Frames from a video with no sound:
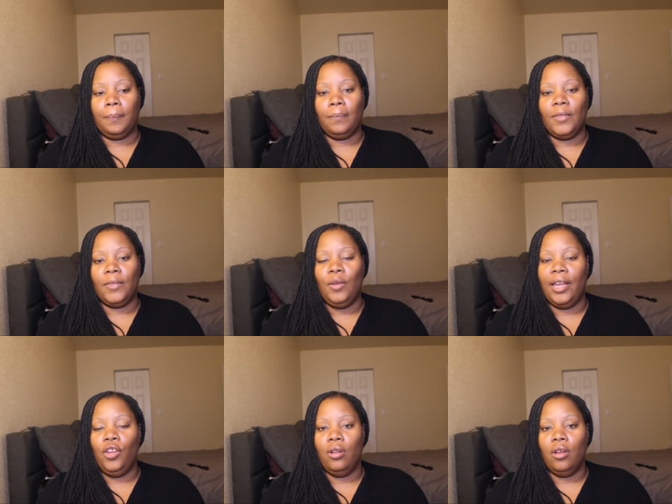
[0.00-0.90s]
he's
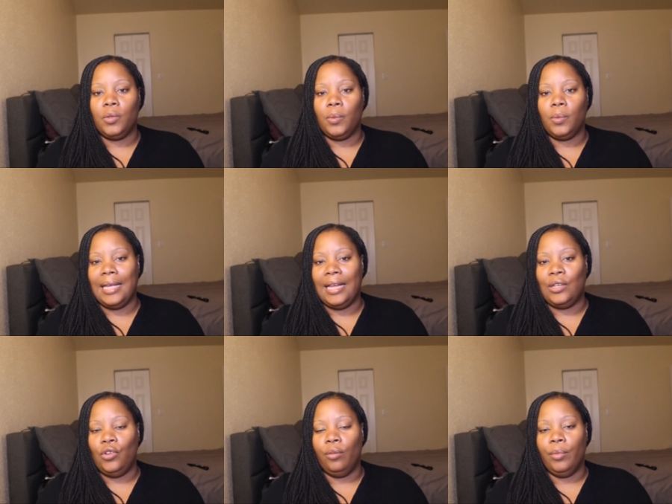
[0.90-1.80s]
saying, as well as I
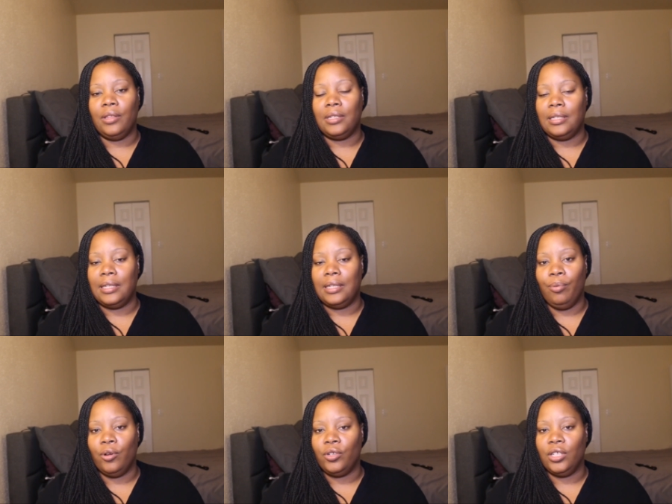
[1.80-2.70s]
do, your mother's the same
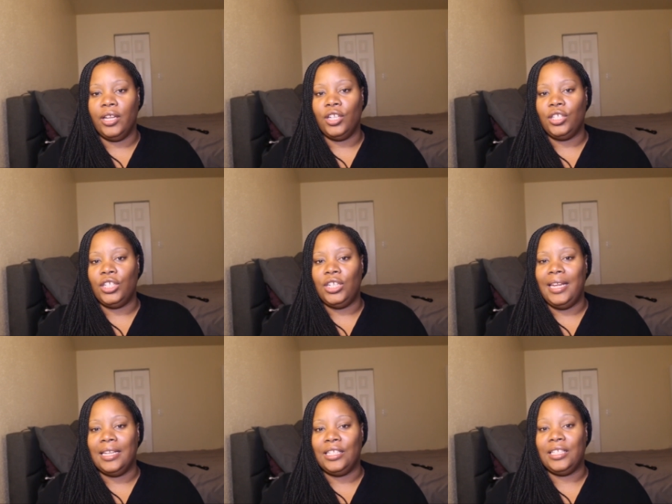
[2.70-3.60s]
person that
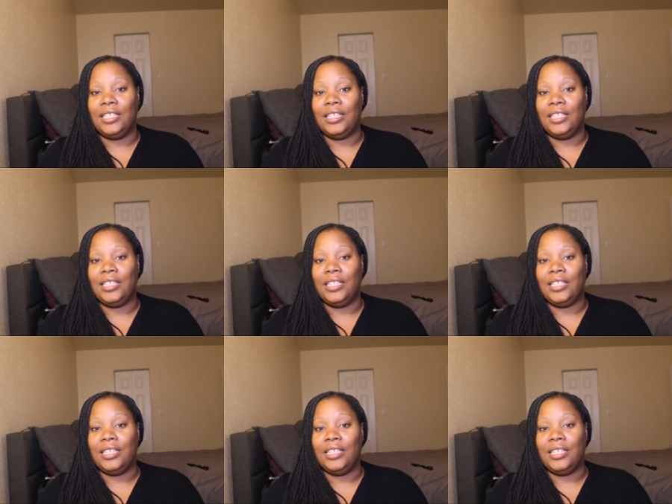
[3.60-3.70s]
she is.